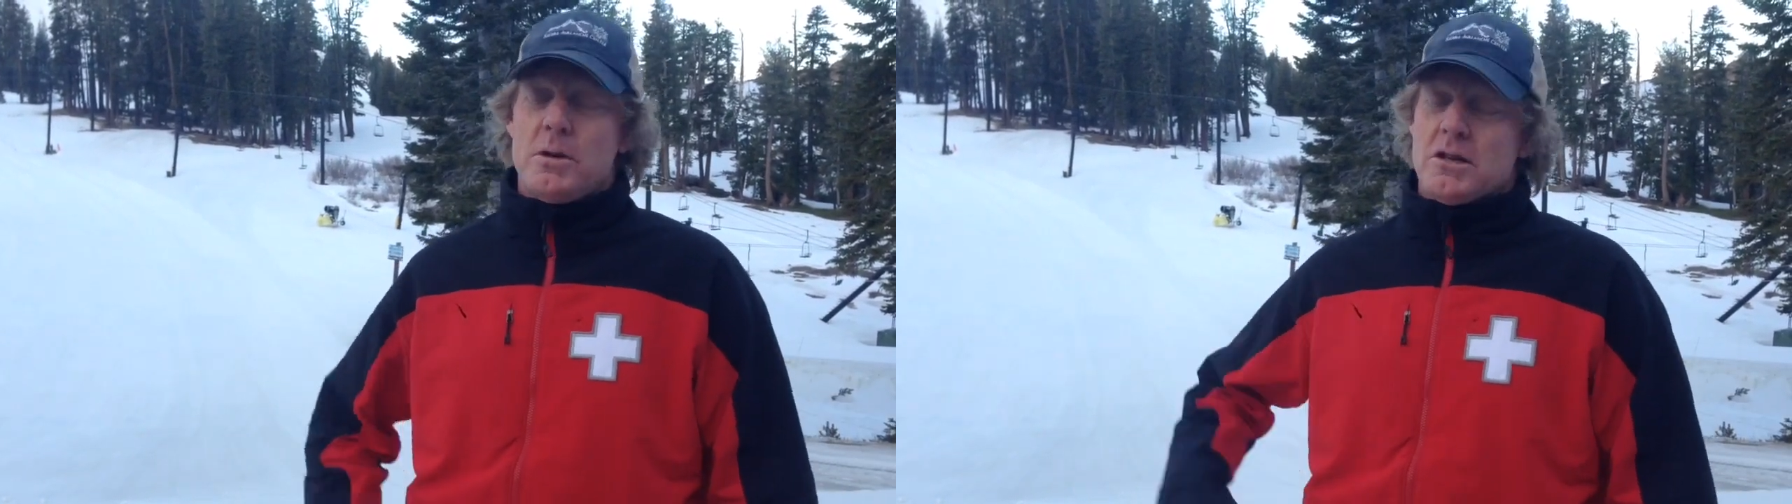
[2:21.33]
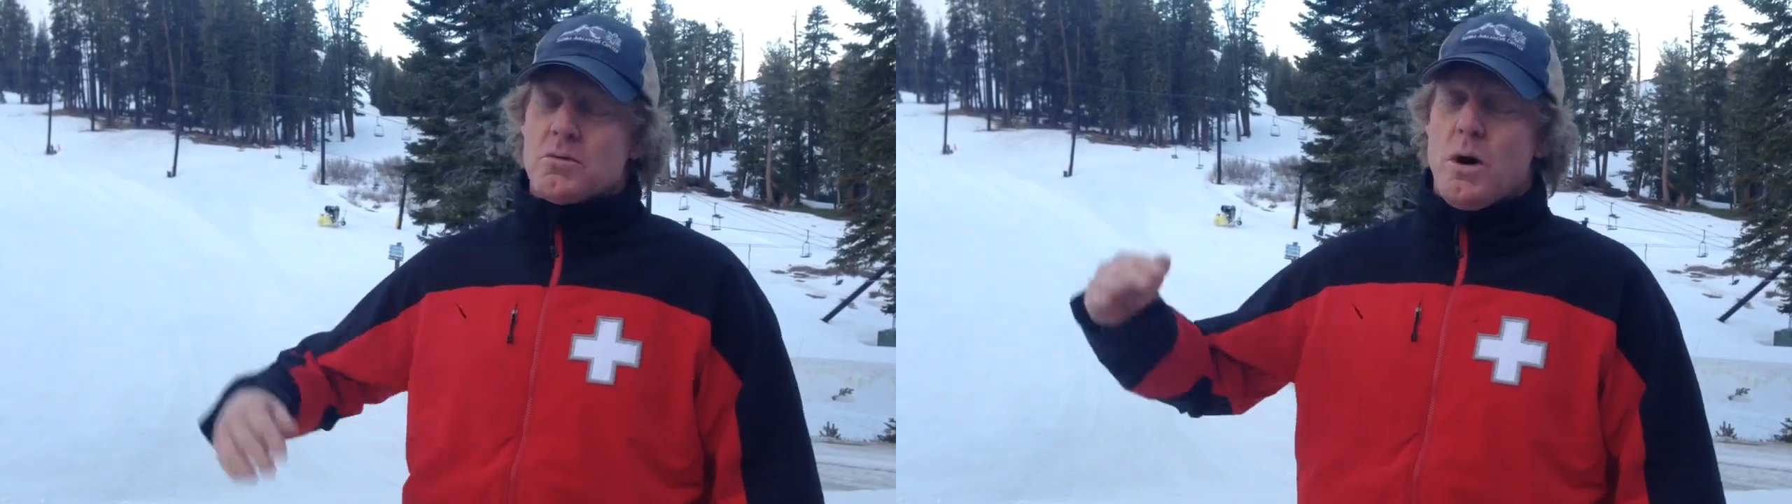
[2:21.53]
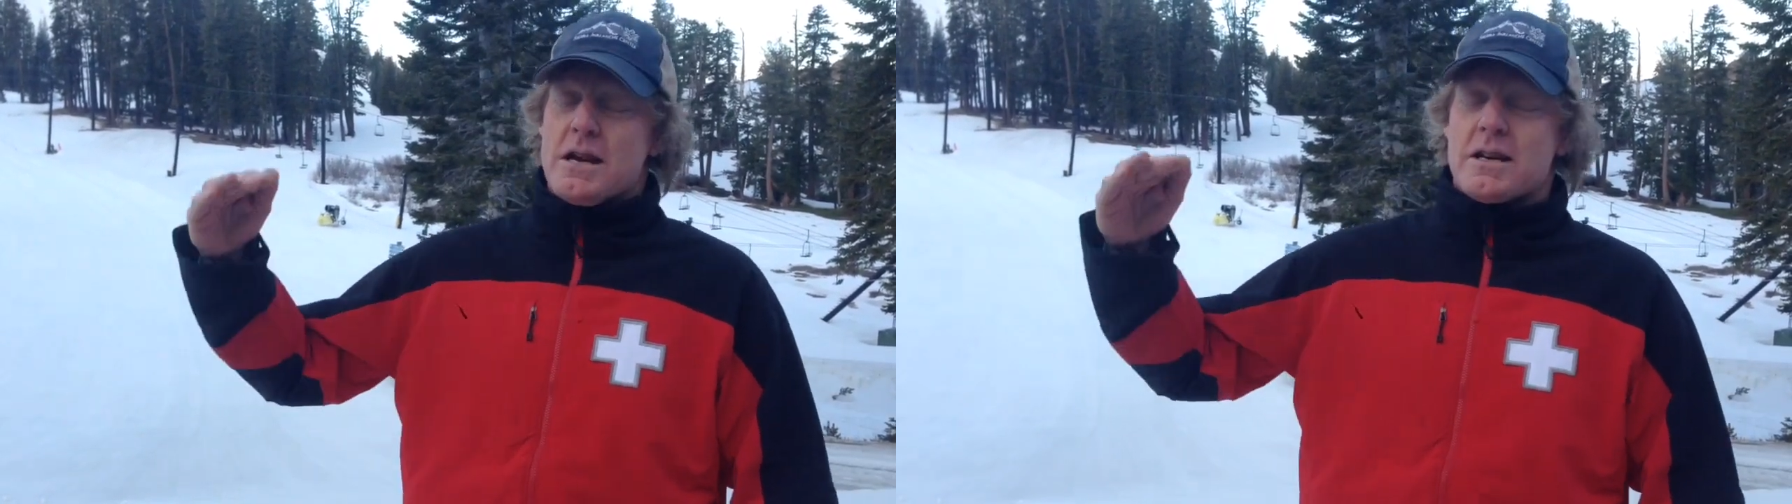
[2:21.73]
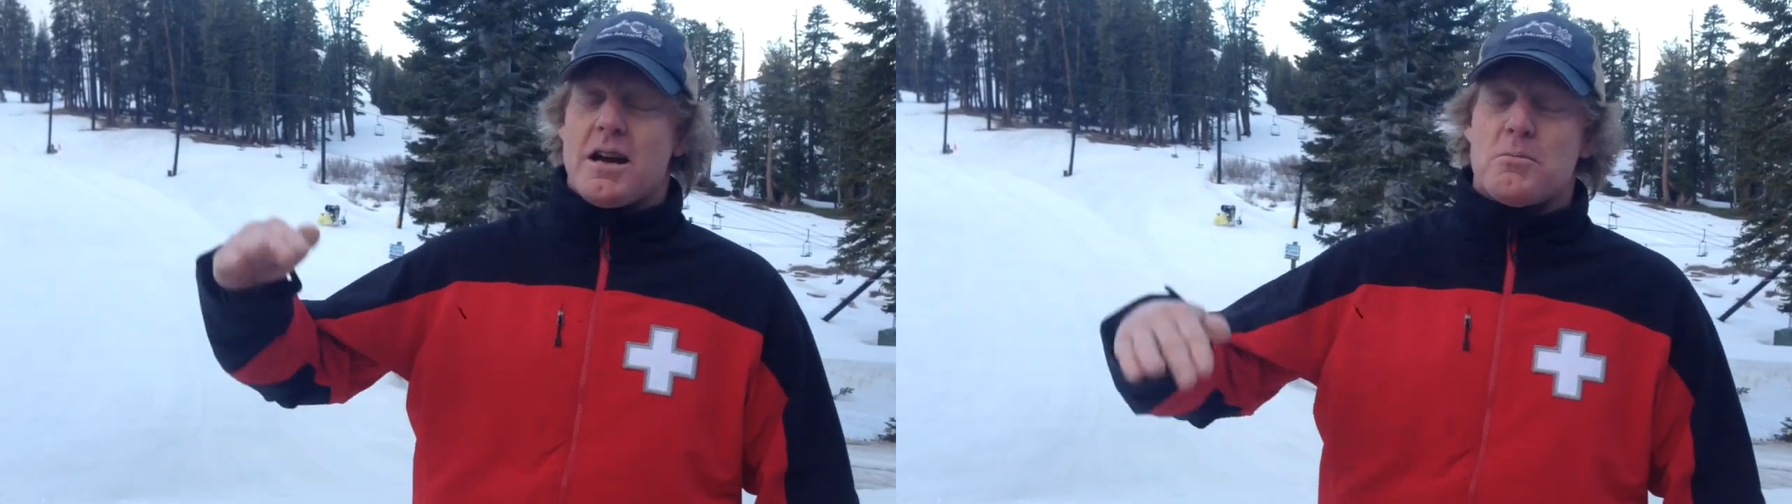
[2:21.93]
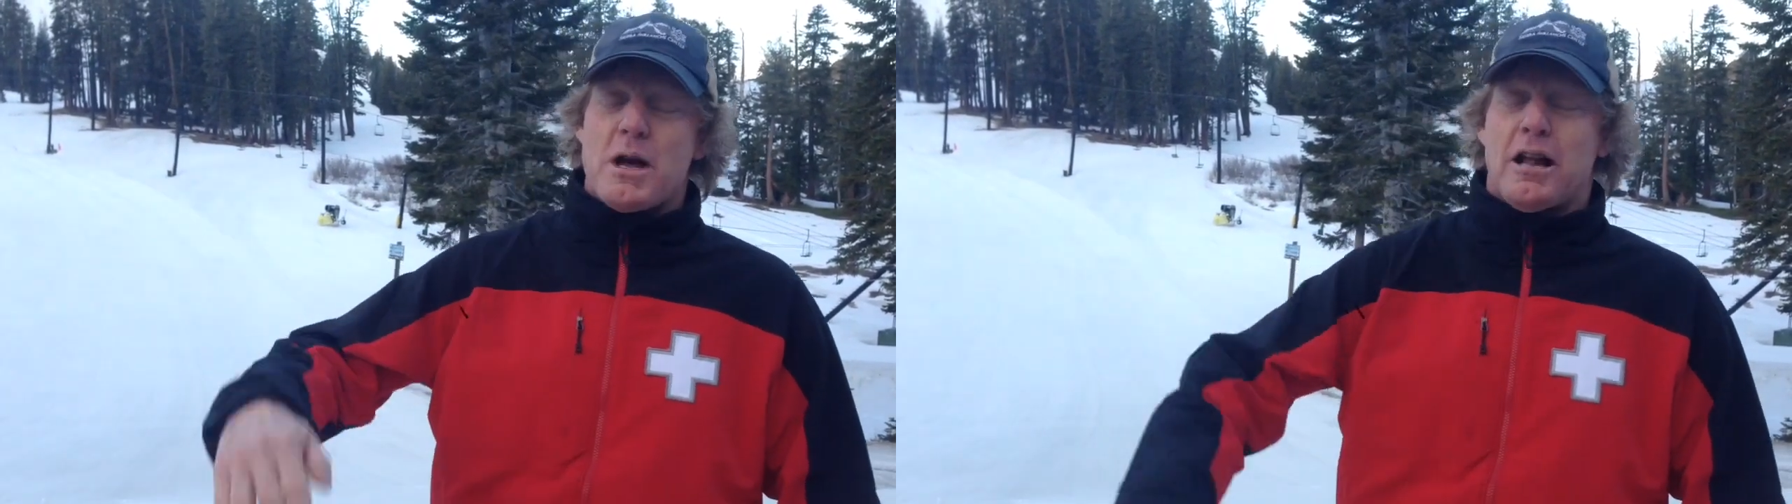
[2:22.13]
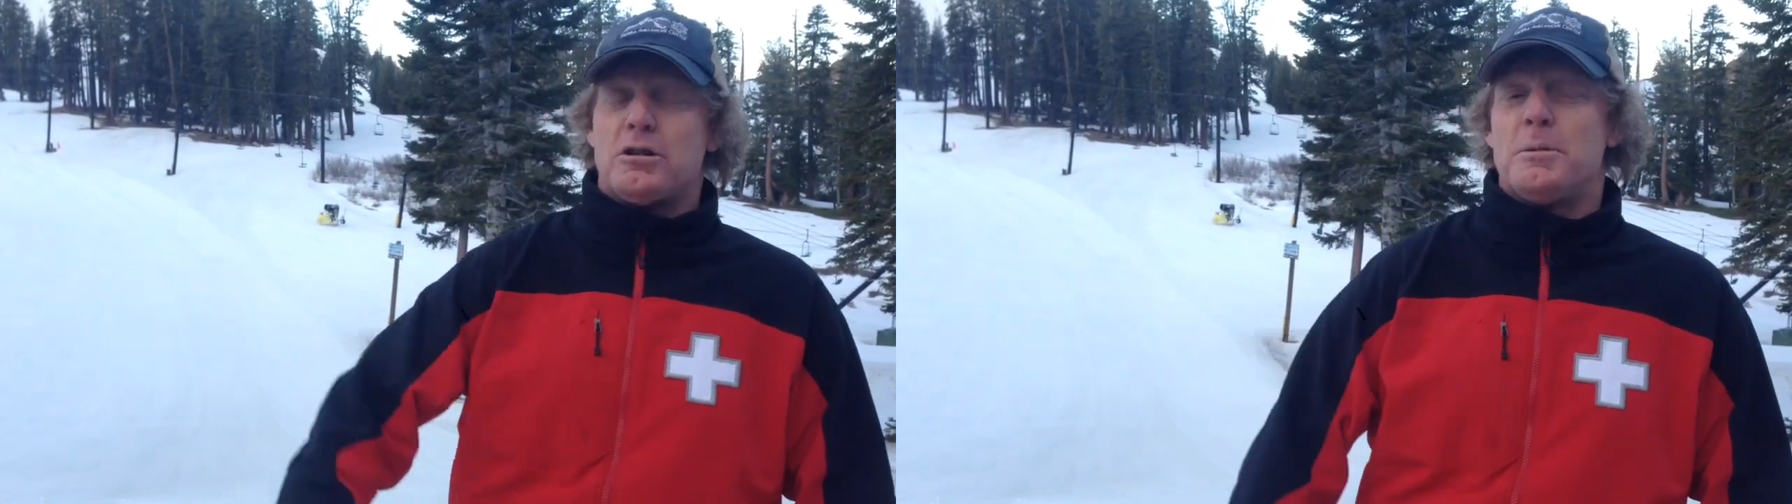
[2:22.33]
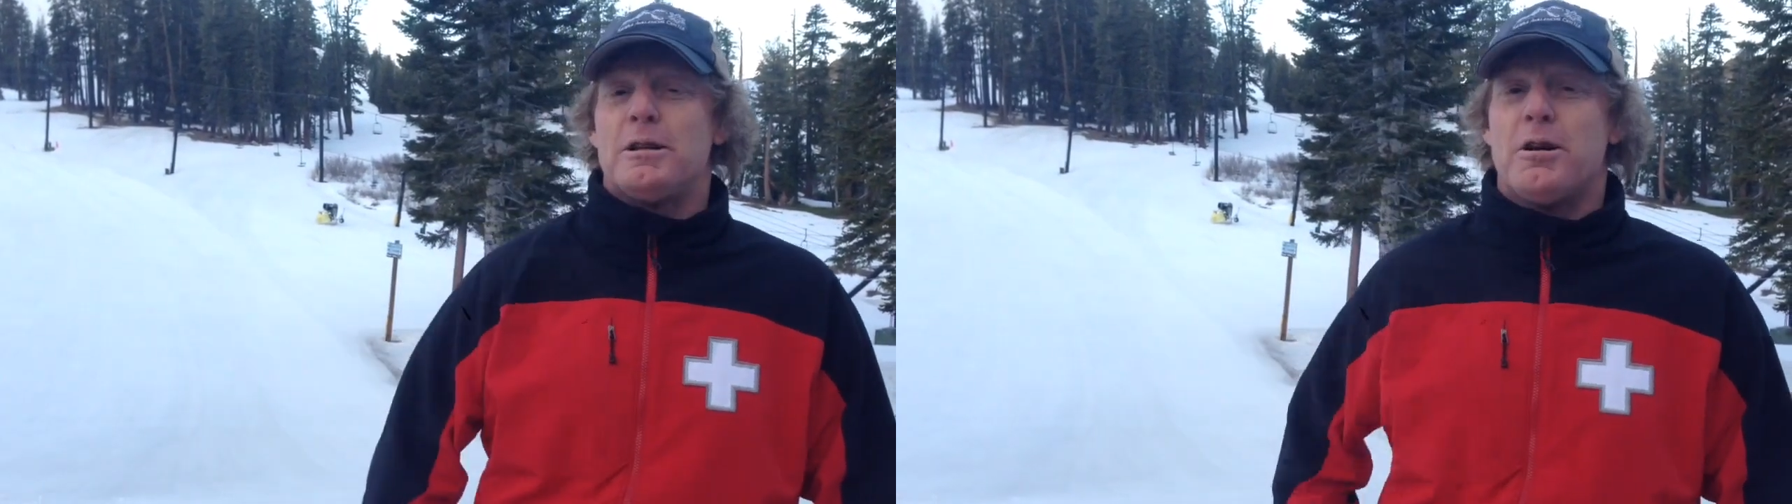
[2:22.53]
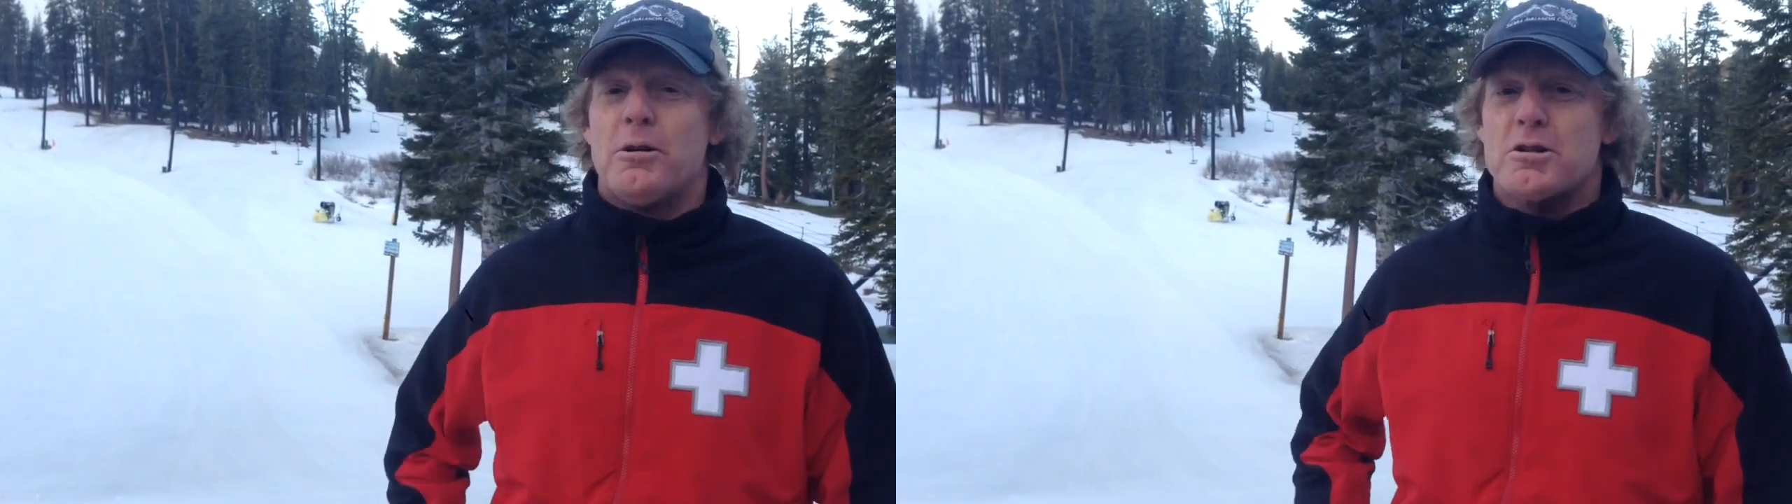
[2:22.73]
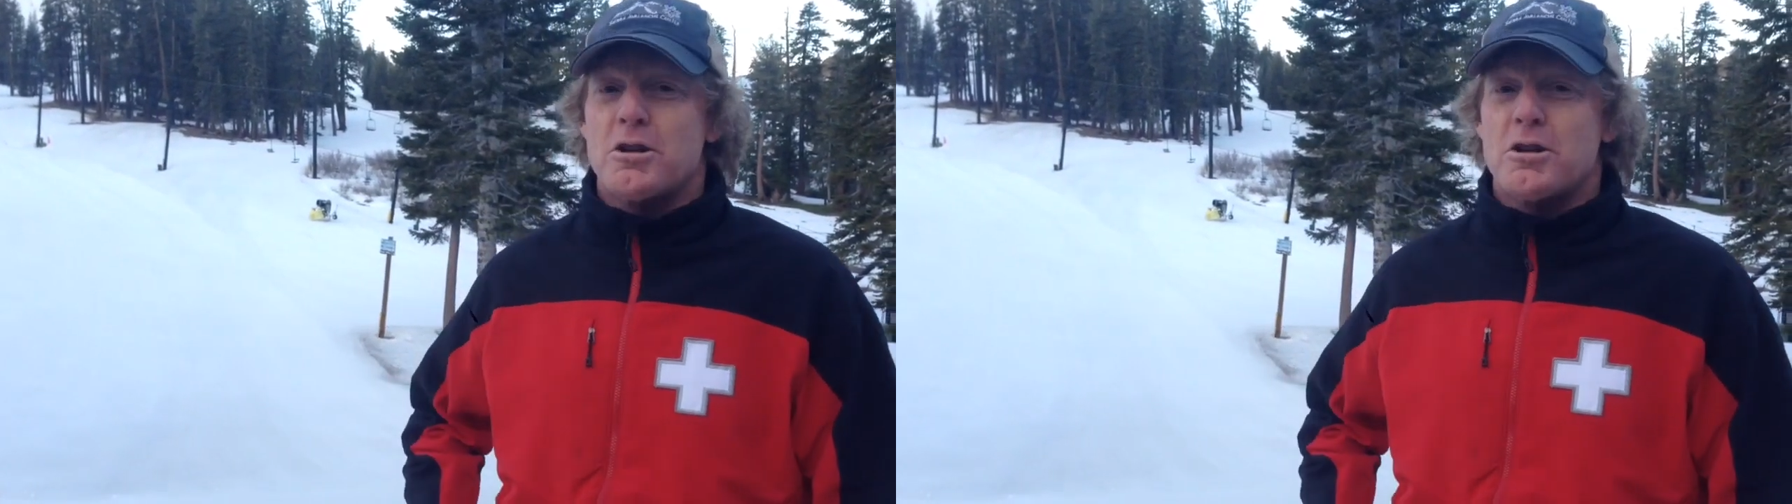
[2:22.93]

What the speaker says: We just wanted to come down a little bit lower